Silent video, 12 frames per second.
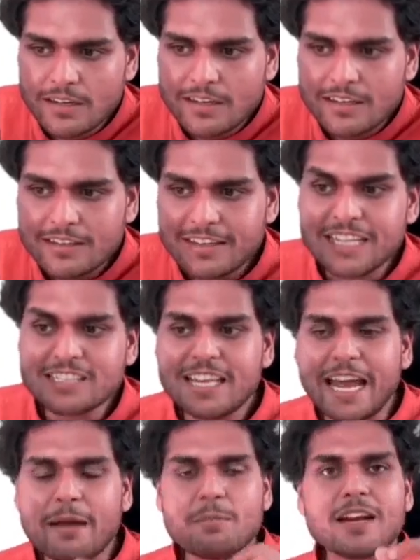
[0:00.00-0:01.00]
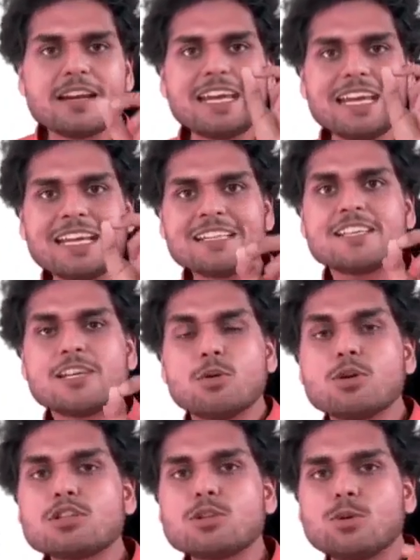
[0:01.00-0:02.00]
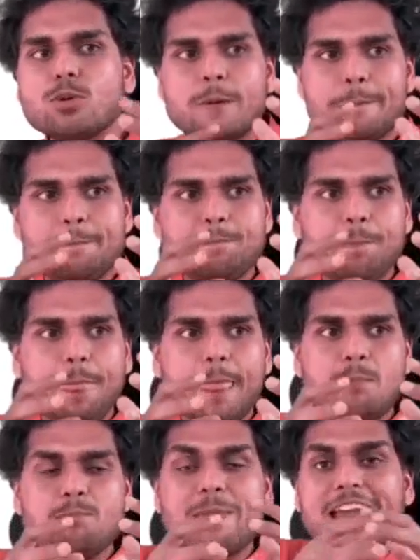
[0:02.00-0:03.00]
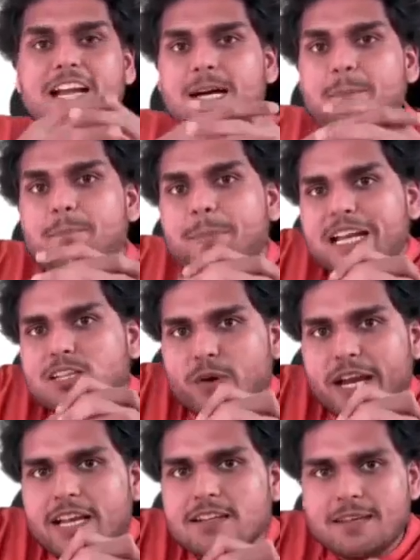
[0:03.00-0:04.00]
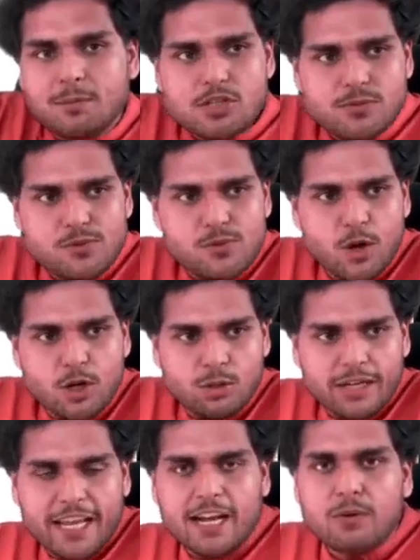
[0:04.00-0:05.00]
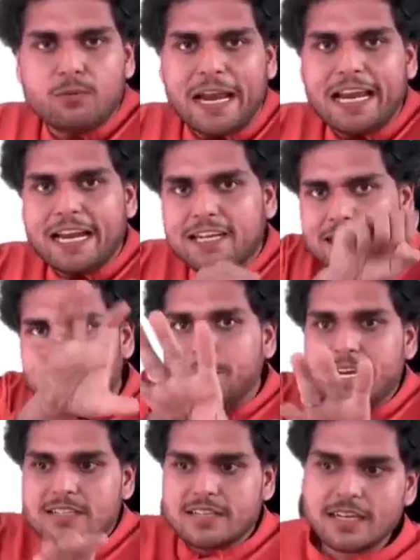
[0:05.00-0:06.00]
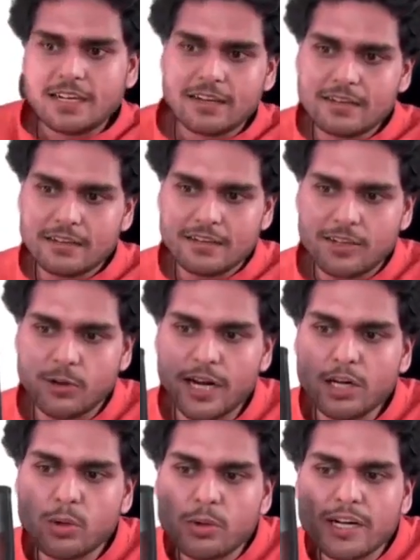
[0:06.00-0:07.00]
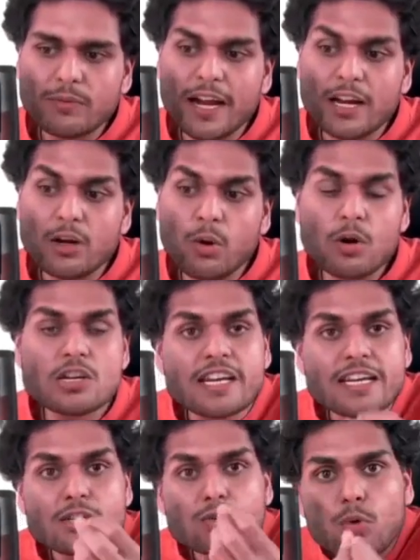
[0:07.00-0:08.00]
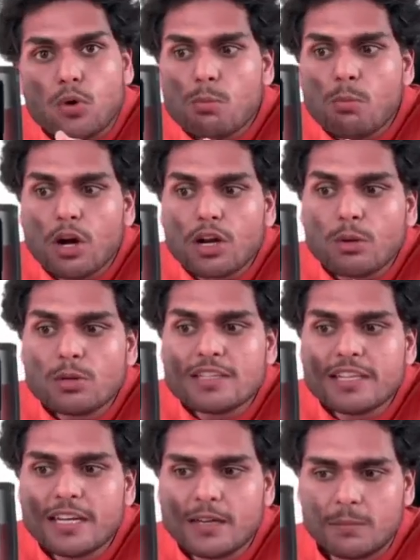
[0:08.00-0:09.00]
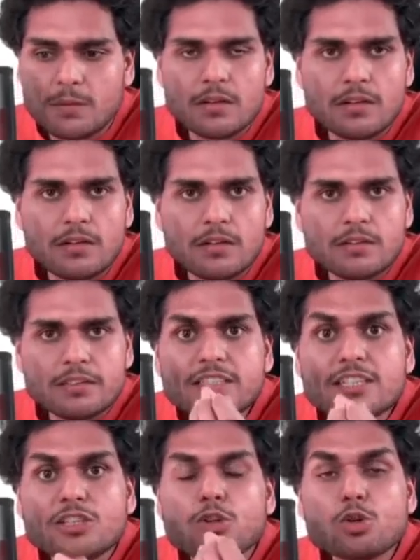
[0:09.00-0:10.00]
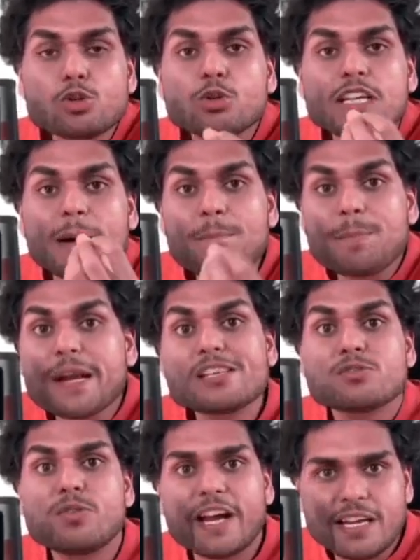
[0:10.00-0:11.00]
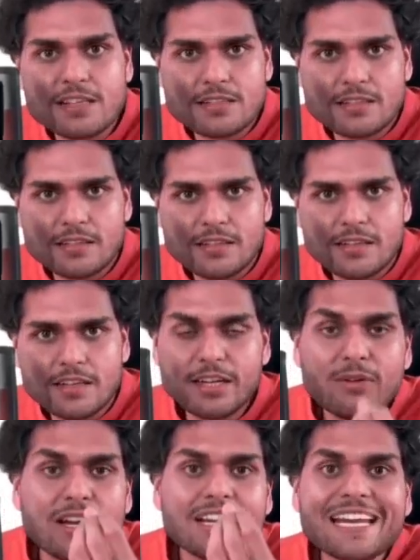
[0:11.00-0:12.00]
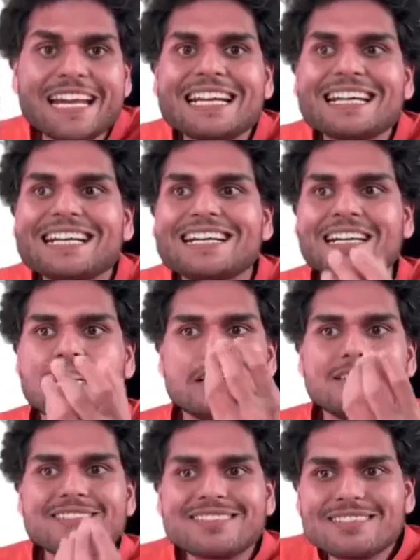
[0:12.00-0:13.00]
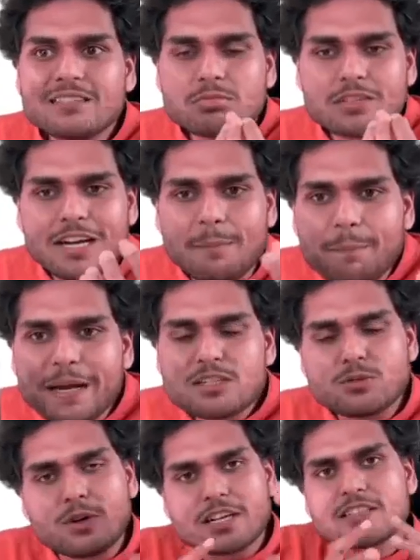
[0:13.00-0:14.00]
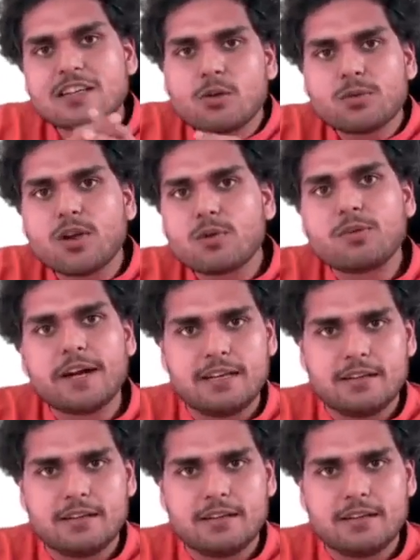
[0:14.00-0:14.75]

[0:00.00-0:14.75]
This library is used to make compress files. Suppose if you want to take a file and compress it, you can do it via Node.js core module zlib. This is used to compress files. It will create a compressed version of your file.